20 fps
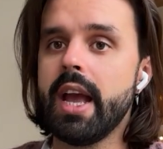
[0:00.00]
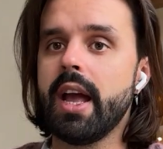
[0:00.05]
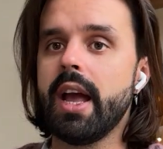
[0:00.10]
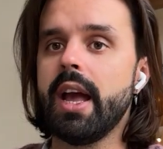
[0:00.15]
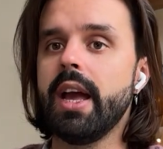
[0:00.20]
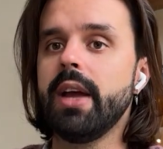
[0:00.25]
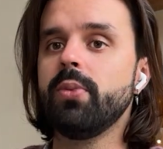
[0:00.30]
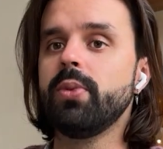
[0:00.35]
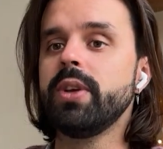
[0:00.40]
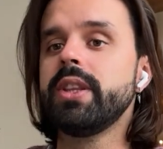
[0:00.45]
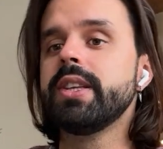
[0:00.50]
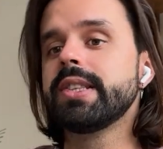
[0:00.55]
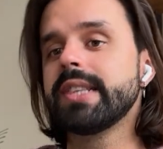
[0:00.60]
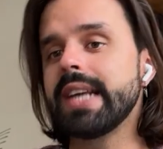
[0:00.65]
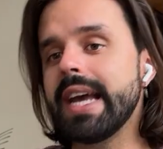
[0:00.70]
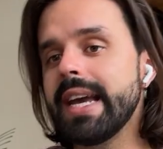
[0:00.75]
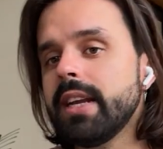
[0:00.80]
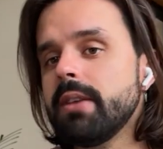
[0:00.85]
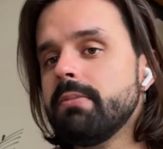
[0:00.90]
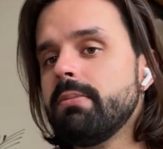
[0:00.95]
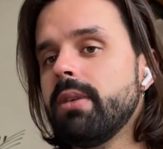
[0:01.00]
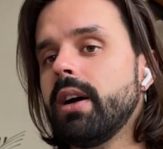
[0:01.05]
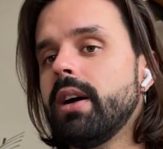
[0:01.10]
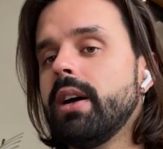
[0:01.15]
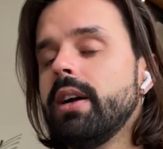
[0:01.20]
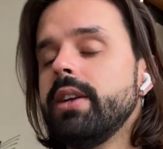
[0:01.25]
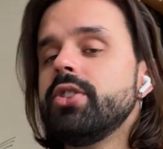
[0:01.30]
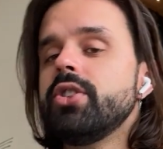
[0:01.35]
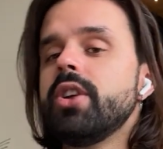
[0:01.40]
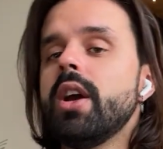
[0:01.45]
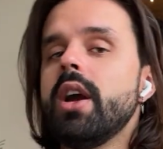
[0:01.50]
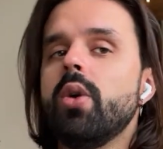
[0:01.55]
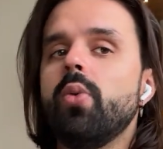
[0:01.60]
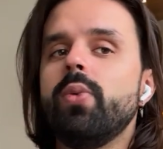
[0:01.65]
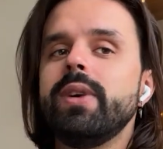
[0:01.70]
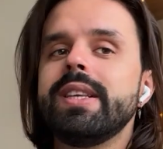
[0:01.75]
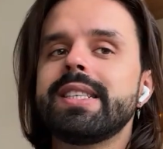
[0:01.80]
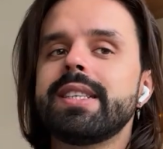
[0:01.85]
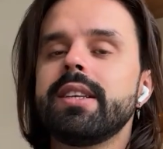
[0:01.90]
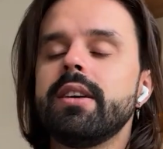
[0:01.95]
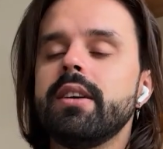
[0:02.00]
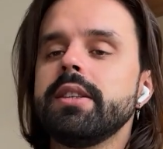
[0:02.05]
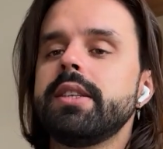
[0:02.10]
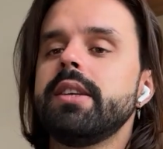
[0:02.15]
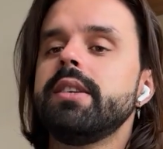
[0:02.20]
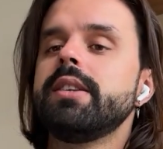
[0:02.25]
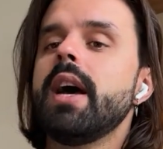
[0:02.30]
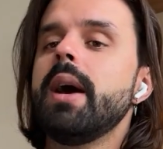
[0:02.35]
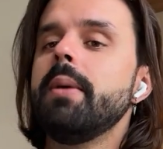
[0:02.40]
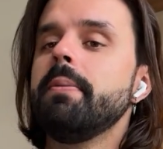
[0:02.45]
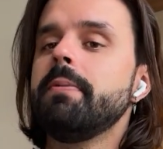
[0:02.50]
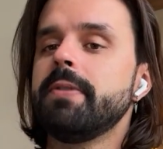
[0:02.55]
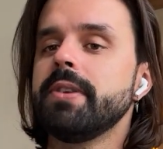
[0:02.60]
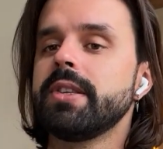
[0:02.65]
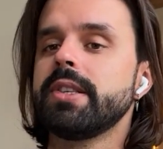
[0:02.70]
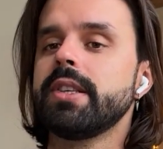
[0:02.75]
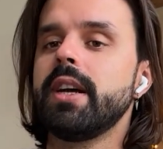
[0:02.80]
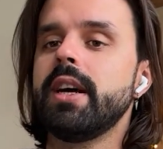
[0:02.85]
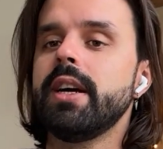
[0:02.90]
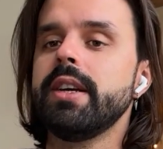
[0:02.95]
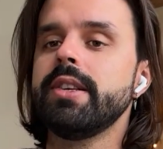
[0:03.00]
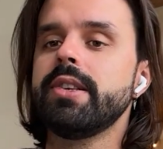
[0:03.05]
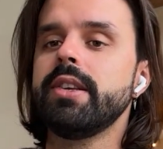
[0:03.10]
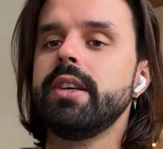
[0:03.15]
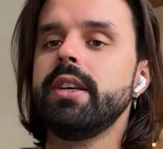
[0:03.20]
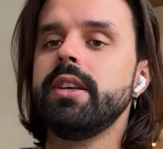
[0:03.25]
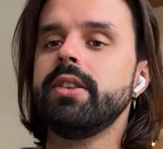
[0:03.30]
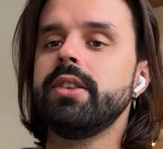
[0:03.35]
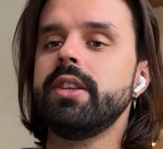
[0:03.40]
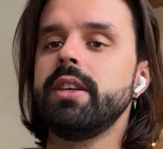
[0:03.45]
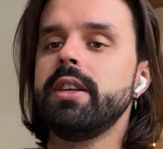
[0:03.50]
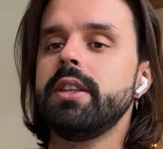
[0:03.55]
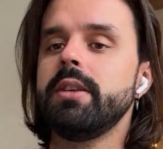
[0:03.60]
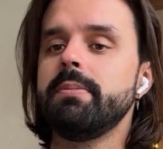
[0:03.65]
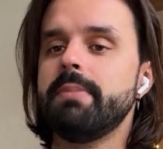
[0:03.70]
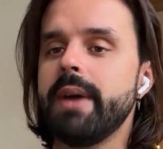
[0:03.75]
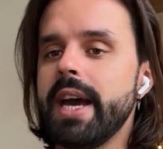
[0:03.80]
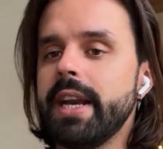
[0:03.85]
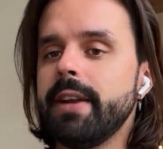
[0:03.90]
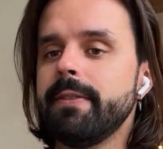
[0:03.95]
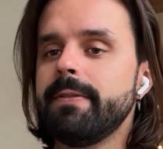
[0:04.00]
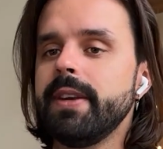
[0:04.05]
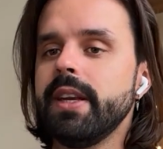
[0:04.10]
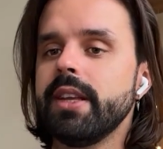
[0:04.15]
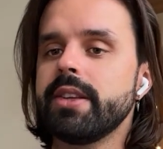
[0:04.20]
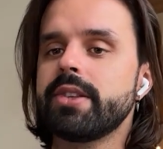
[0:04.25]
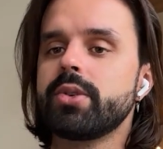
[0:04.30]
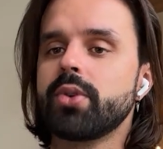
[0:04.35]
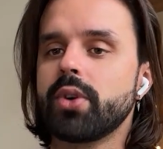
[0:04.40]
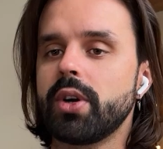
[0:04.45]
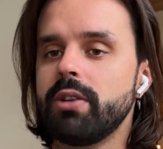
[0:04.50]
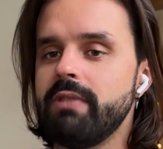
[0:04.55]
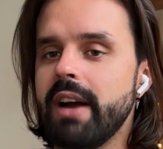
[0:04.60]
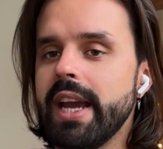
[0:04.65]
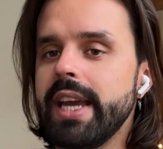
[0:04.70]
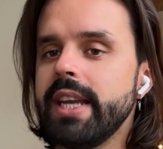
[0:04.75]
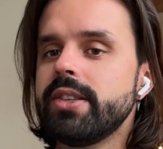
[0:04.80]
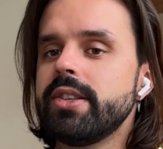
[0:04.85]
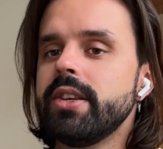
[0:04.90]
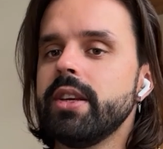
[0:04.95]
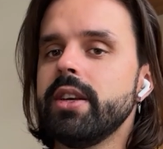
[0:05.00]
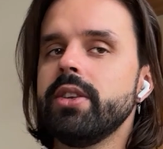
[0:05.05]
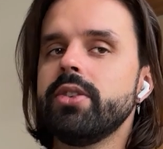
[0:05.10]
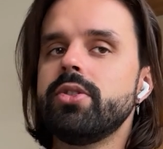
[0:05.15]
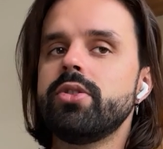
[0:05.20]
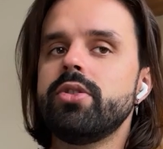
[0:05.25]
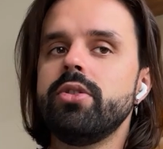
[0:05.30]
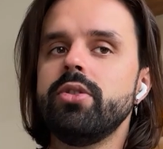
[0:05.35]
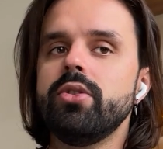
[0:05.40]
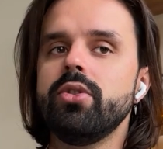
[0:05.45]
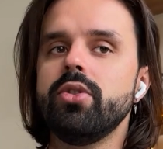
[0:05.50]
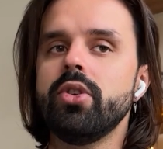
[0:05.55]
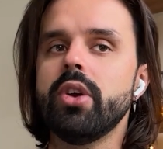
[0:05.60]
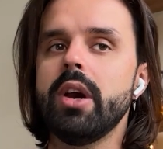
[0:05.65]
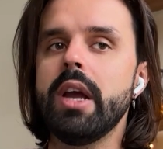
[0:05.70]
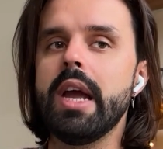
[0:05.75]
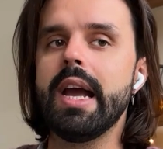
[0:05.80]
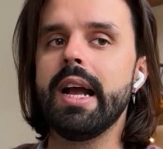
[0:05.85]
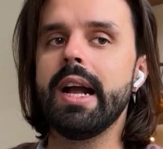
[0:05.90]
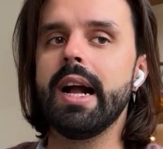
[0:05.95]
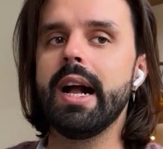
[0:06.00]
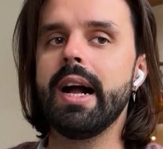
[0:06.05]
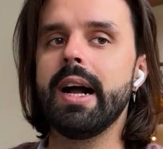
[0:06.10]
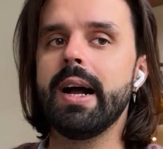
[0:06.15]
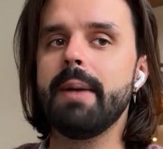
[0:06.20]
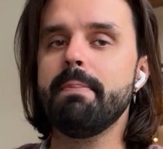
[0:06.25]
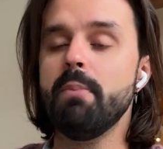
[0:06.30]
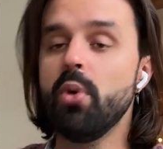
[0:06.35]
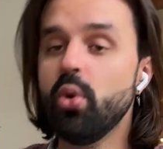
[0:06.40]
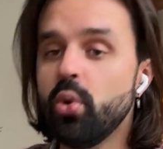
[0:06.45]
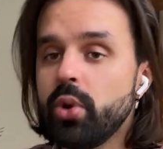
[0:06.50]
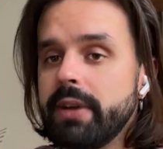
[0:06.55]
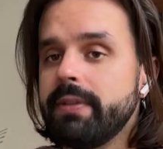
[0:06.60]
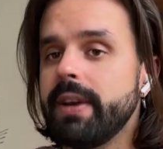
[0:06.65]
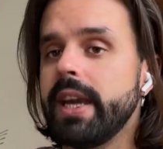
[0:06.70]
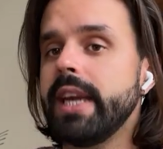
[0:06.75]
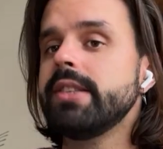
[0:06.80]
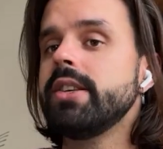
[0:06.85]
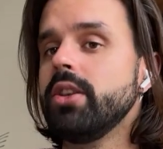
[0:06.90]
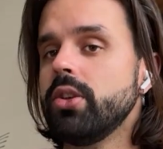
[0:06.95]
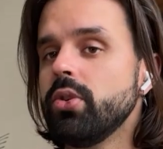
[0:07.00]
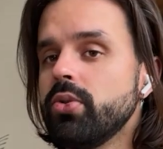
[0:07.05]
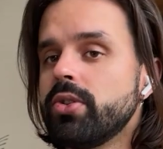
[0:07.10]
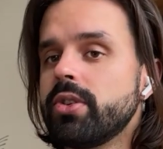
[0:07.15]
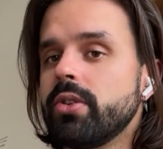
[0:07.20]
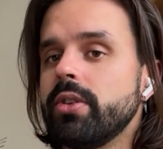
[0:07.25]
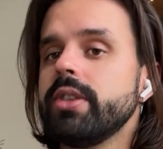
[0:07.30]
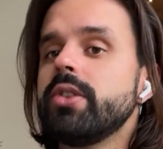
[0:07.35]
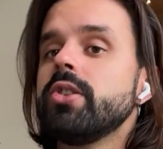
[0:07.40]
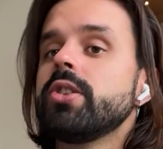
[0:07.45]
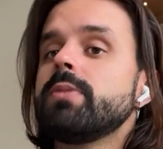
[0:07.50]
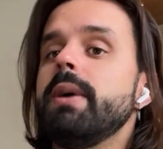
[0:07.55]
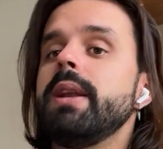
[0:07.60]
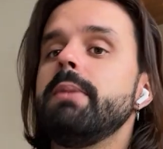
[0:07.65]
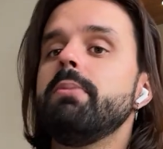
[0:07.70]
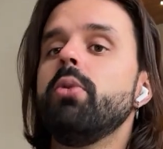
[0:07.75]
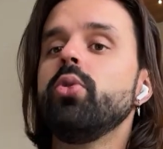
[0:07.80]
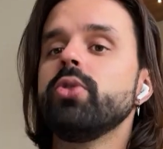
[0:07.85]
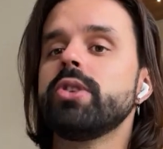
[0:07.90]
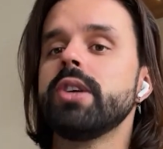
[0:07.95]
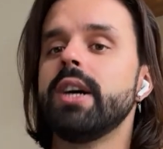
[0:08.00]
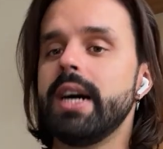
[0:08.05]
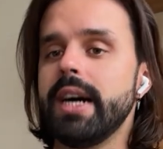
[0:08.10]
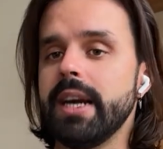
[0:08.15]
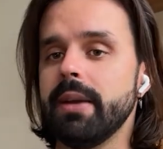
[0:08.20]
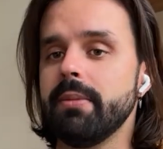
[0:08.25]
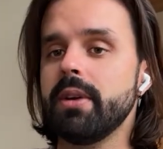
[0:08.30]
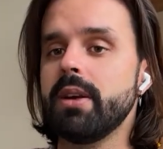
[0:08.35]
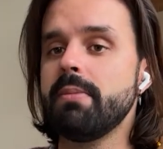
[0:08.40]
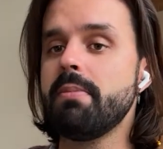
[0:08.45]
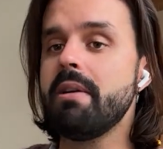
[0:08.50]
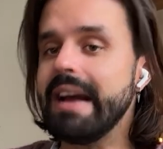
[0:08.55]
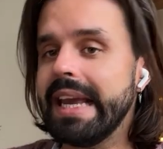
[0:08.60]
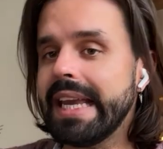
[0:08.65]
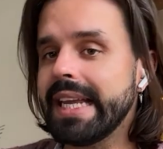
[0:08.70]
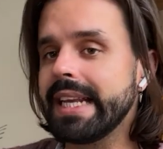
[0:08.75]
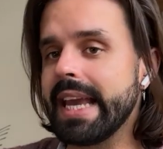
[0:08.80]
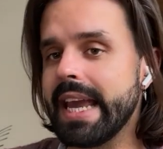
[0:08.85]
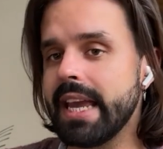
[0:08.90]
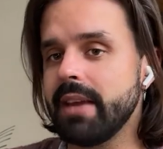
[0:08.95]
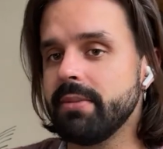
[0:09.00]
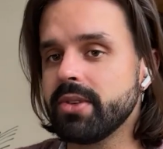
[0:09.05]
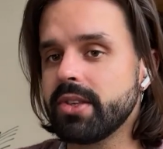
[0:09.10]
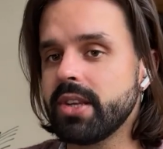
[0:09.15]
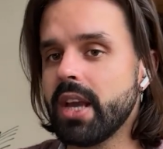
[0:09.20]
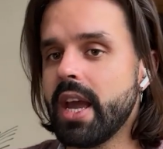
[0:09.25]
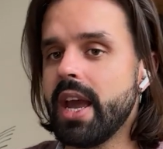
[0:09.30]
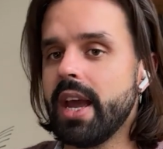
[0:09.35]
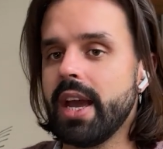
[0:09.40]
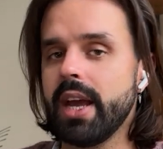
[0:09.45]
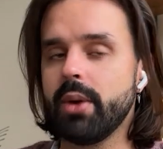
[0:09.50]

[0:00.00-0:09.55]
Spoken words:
And with the second batch, we started emphasizing the benefits related to motivate a user to spend more time playing games.